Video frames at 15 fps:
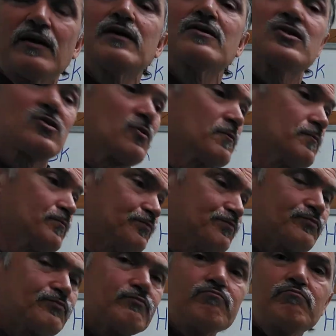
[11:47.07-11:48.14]
So
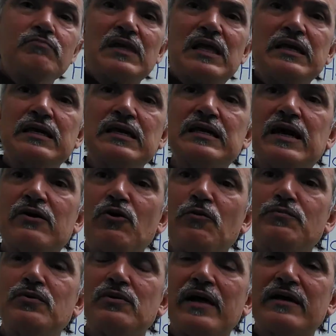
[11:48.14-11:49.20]
again, I
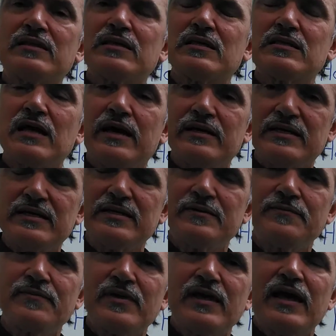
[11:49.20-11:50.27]
hope you like this
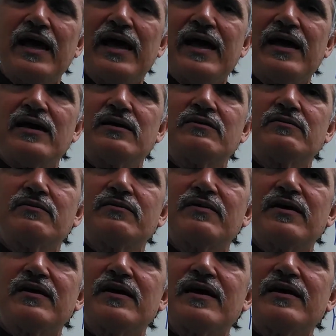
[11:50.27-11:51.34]
idea, and
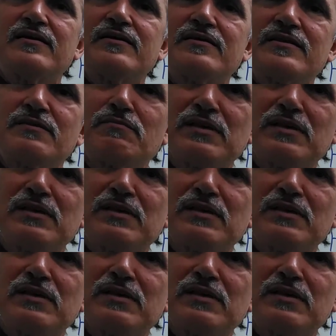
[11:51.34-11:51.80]
it's a